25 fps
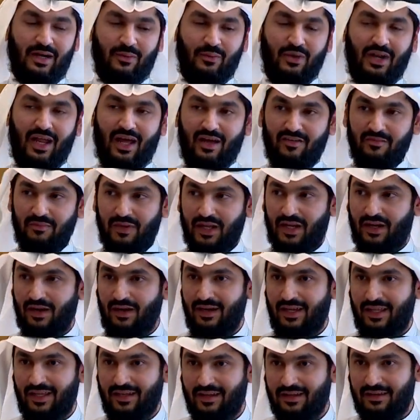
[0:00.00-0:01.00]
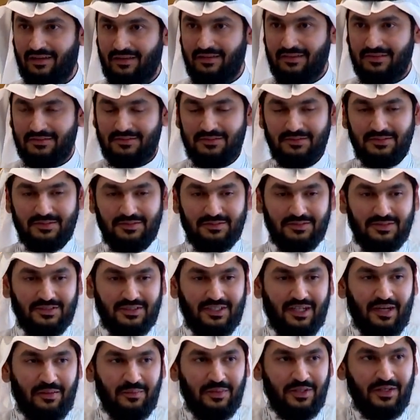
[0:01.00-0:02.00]
will have my colleague
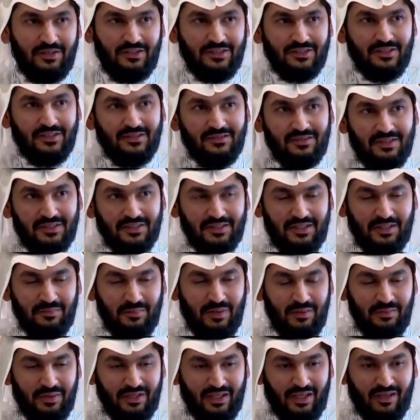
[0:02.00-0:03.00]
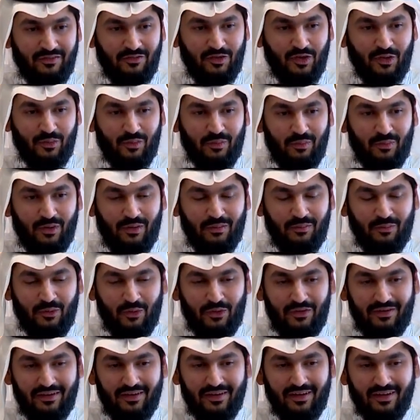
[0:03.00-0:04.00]
come here and maybe give you a
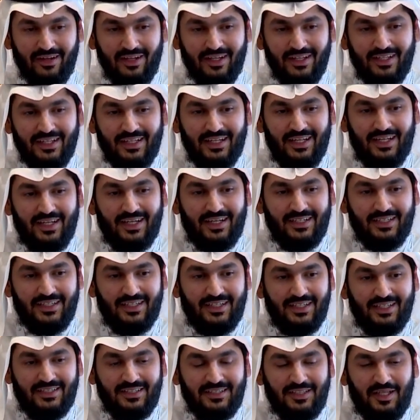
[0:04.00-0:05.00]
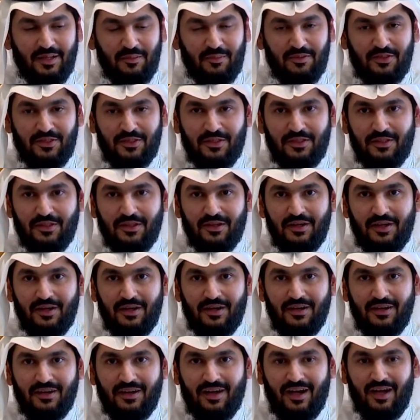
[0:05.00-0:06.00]
more in-depth
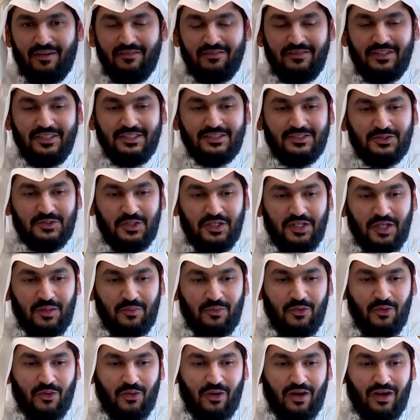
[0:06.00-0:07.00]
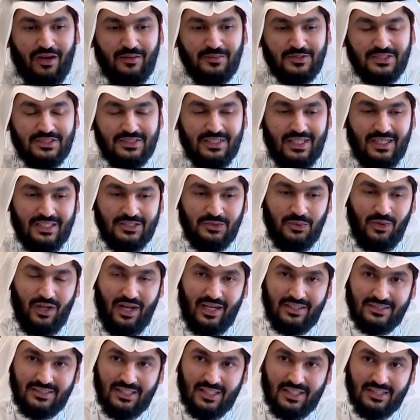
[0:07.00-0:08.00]
of these training programs, as well
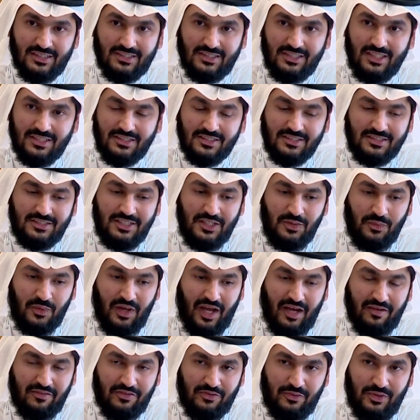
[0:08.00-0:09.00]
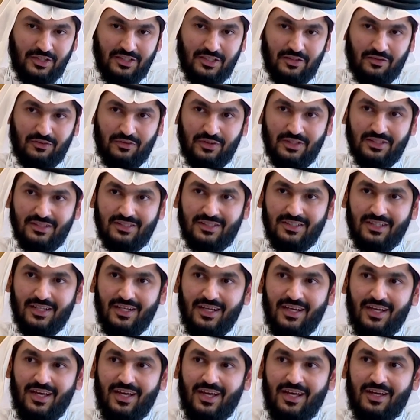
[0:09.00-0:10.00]
as the consultancy. We have 3 different
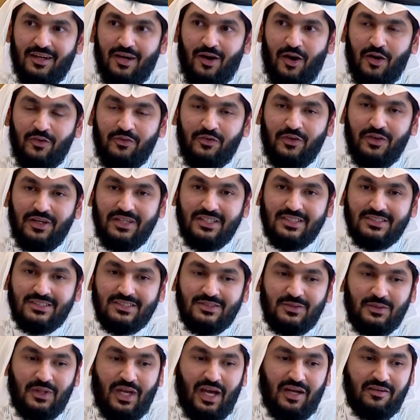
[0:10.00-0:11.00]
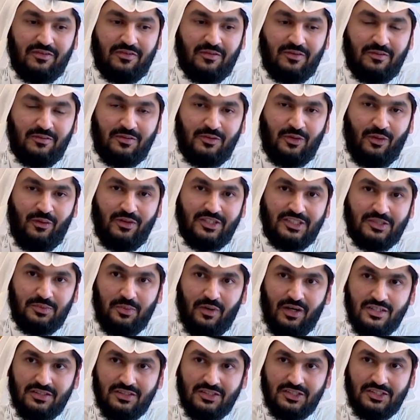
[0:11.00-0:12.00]
offerings. We have knowledge
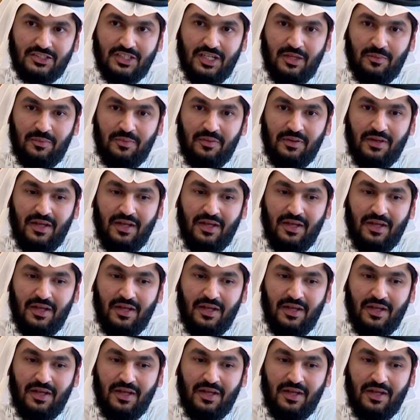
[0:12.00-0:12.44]
partnership,